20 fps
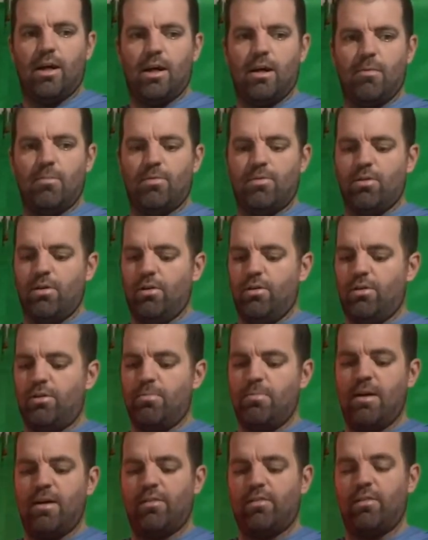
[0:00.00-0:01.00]
So it's
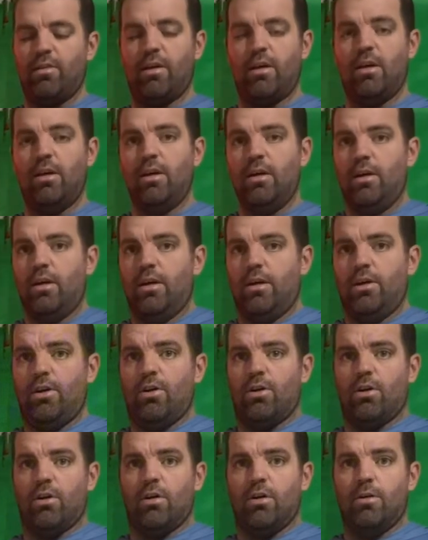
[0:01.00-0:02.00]
basically
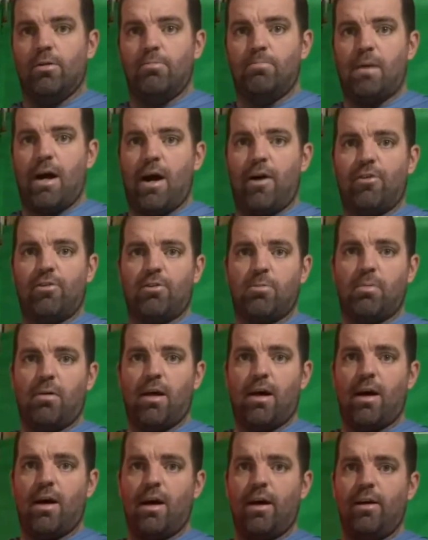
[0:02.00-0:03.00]
your power
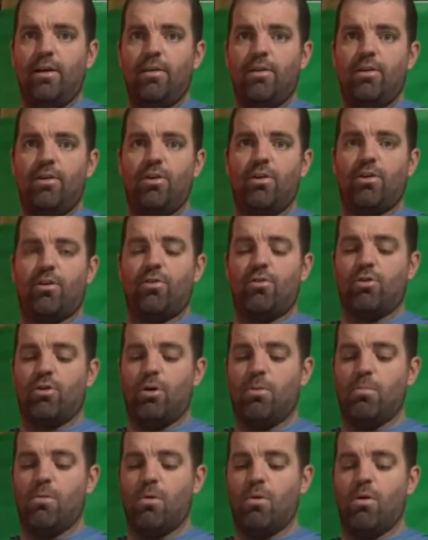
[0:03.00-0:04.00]
supply, your control
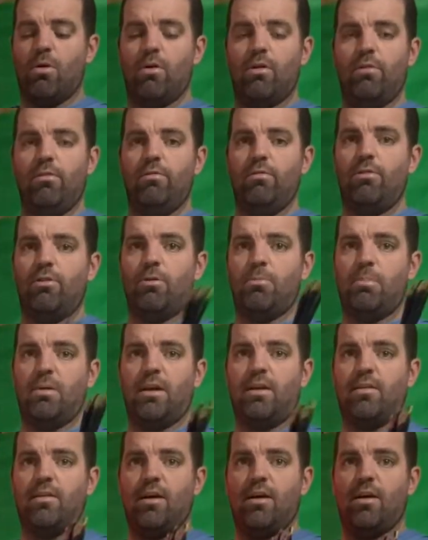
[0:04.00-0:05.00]
board, your
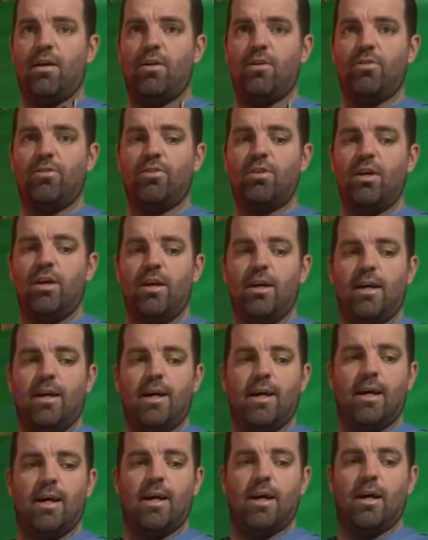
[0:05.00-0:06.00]
pigtails.
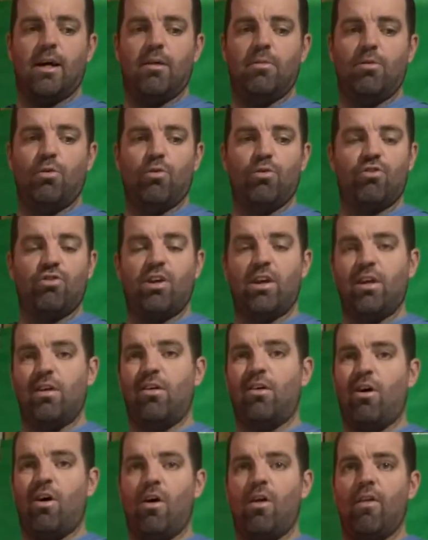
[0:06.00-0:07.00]
You'll just get
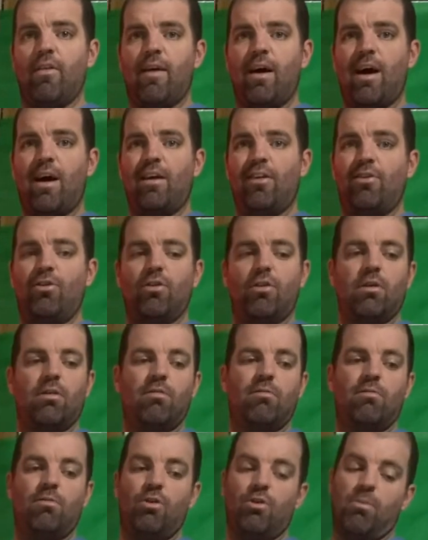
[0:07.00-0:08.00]
all of that, and you can
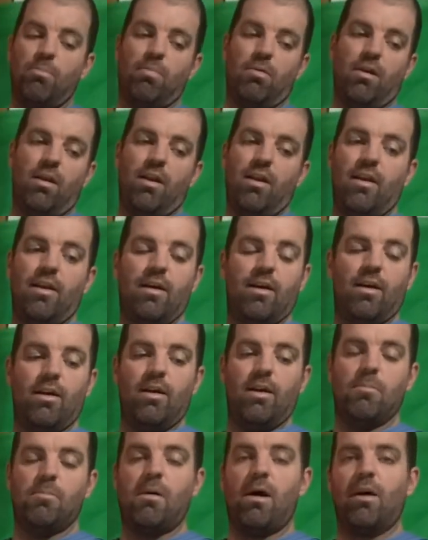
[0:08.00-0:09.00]
put it in a
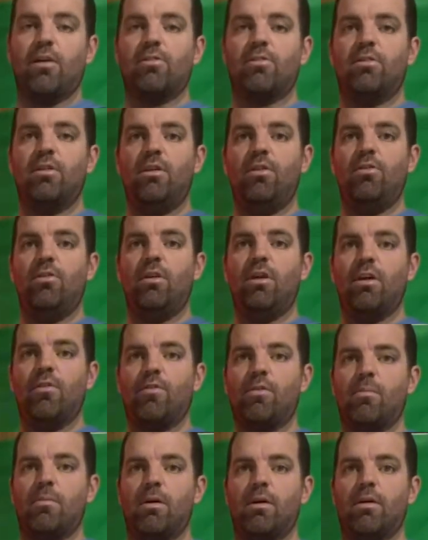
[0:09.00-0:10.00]
box that you can get
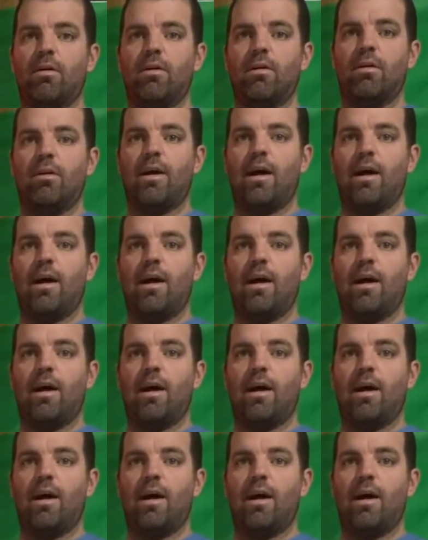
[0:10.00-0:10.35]
from a